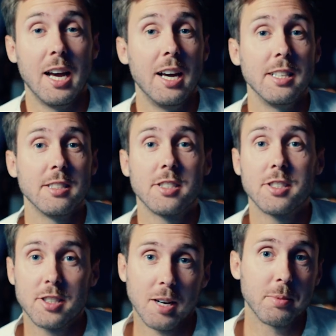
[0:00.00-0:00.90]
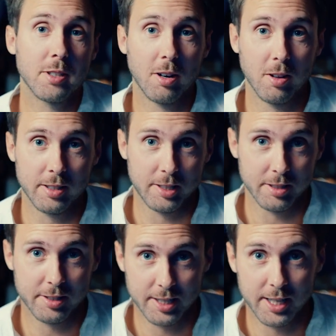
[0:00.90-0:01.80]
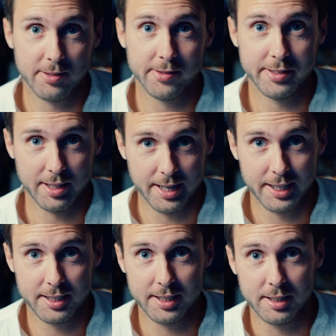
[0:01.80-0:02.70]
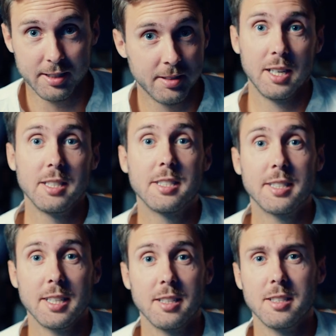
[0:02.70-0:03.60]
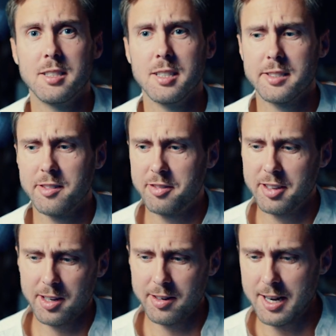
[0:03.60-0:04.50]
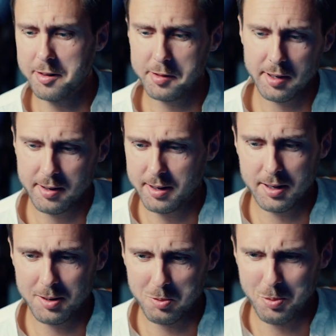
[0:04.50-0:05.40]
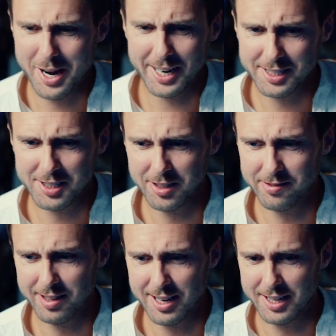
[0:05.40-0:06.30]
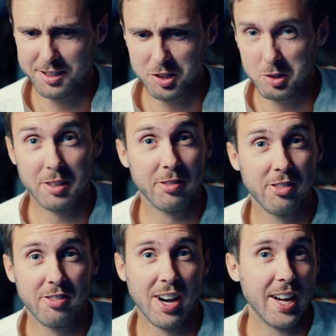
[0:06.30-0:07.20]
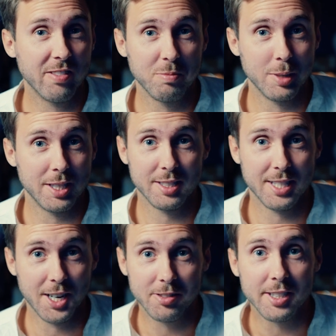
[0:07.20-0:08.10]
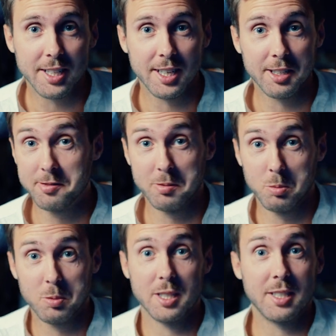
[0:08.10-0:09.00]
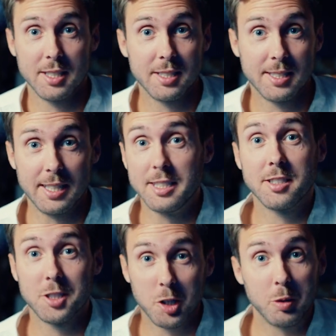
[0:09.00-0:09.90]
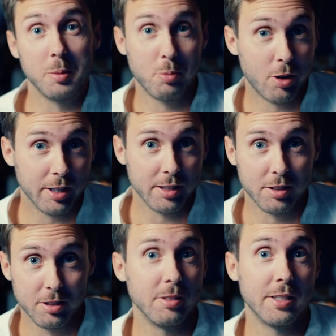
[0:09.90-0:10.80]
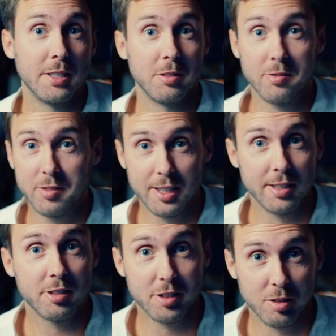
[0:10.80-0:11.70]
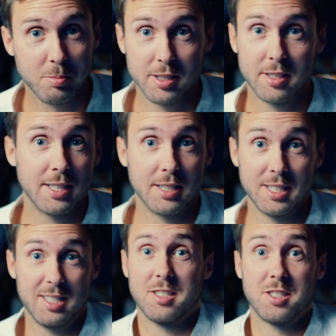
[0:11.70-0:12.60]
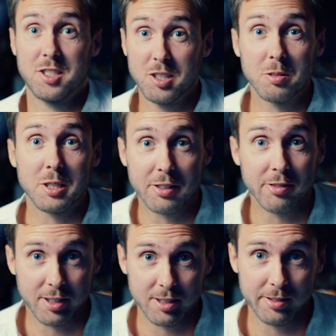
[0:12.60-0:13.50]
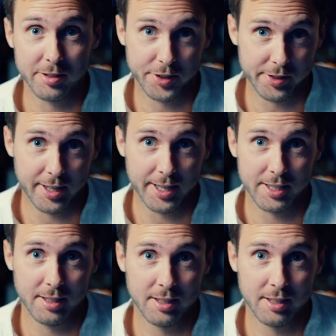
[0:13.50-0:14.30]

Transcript: And stop calling yourself lazy. Instead, just figure out ways of like doing 5 minutes every day of what it is that is so important to you, that you fear it so much that it's so difficult to start.